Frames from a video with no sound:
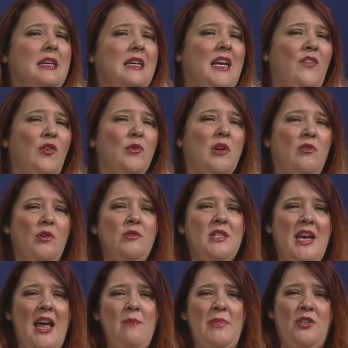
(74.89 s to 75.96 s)
If your recruits
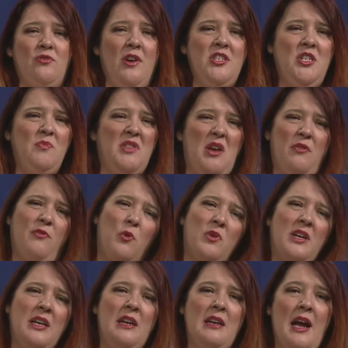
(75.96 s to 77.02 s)
can't be trusted with a
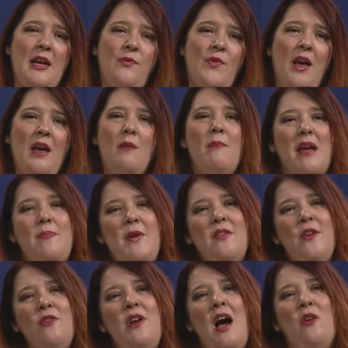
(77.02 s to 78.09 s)
fork and knife, maybe
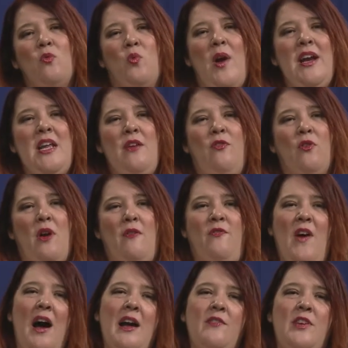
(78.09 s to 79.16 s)
they're not ready for a
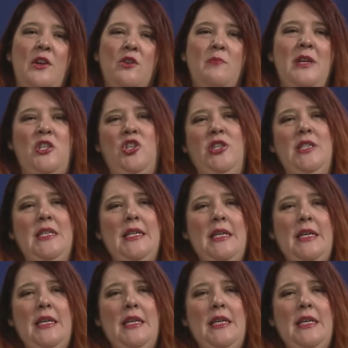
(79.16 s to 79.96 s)
5-year mission.